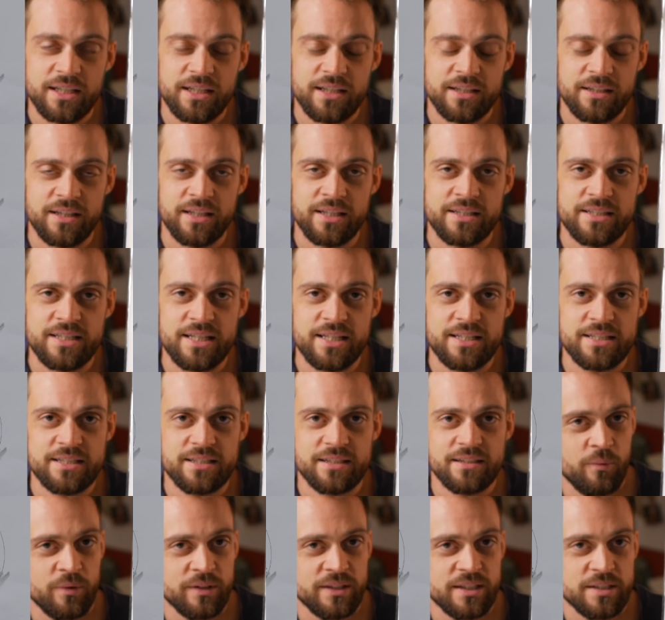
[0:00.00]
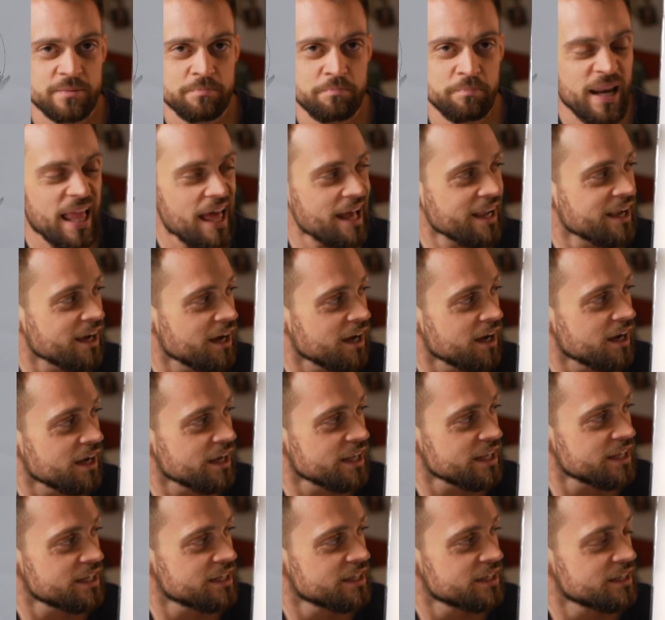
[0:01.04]
that he did with this black
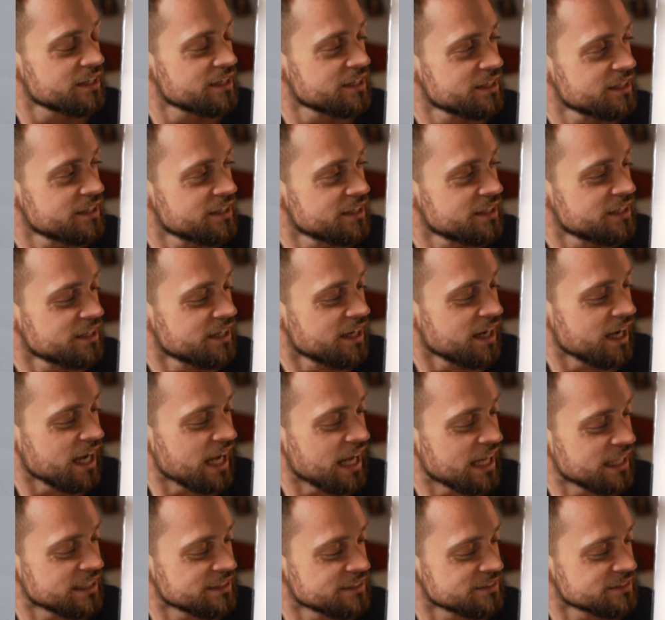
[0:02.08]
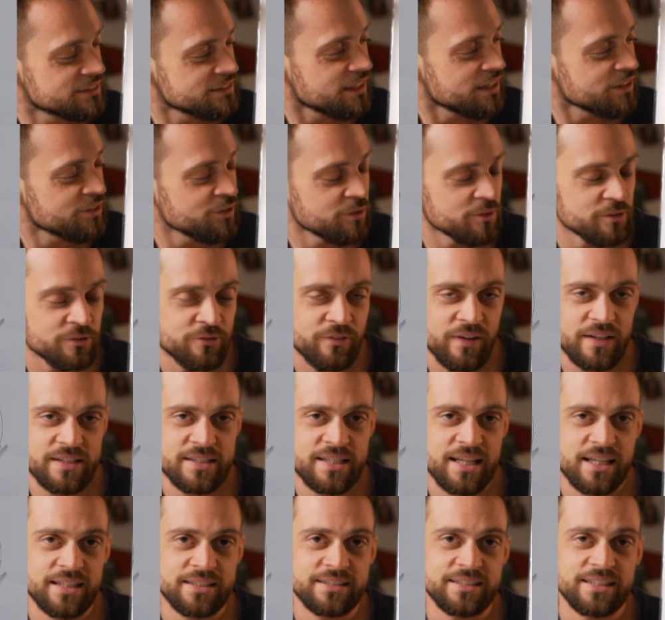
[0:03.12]
eye, and I thought it was
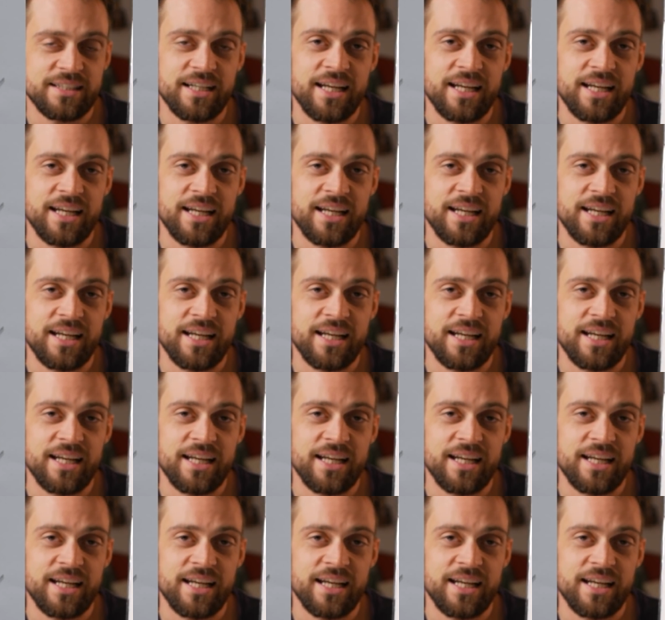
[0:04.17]
fantastic.